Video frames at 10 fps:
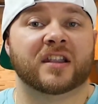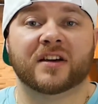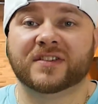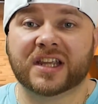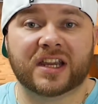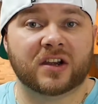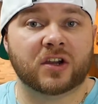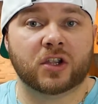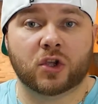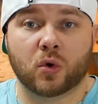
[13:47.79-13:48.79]
love to hear
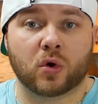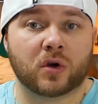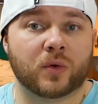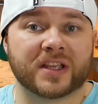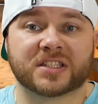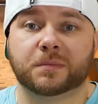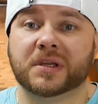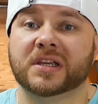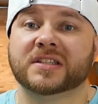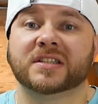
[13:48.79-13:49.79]
your
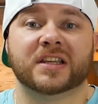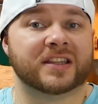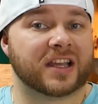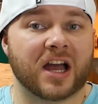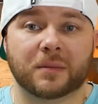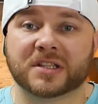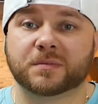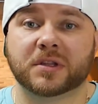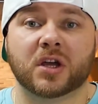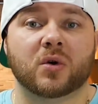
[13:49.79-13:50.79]
recipes in the comments
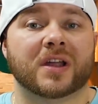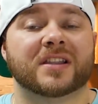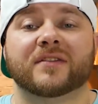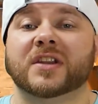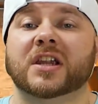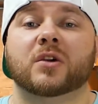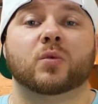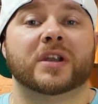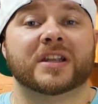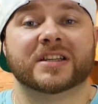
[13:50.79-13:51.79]
below. I'd love to hear
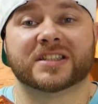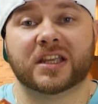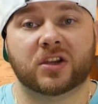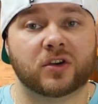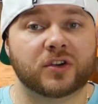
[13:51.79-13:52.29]
what it is that you're